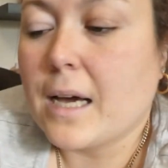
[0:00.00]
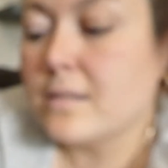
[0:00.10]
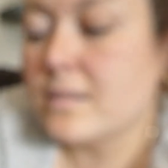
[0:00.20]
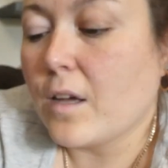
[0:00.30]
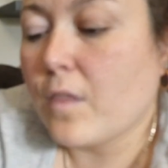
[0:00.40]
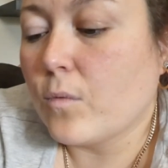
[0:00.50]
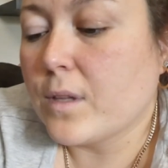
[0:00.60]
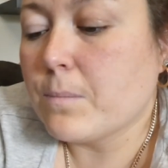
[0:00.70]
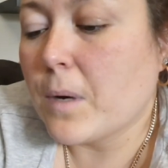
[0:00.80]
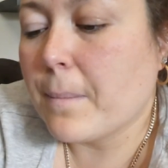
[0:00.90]
and I thought
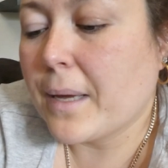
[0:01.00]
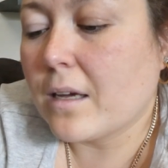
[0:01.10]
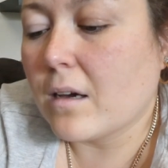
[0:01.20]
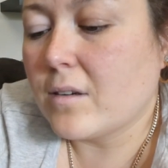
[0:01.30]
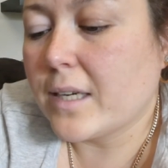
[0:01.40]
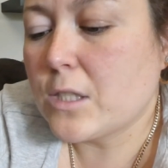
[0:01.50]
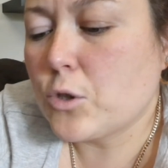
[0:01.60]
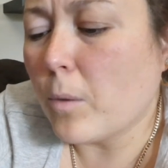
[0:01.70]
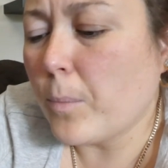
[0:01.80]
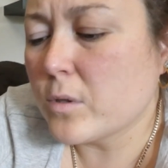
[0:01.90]
this might make a nice
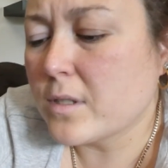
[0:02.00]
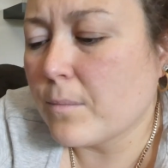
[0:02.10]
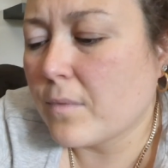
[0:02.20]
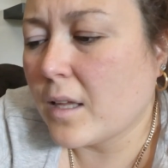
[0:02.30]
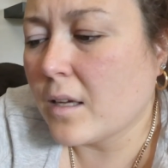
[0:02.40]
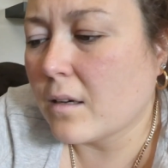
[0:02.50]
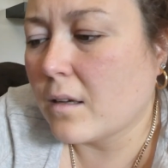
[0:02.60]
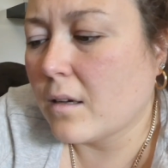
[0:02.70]
top or something.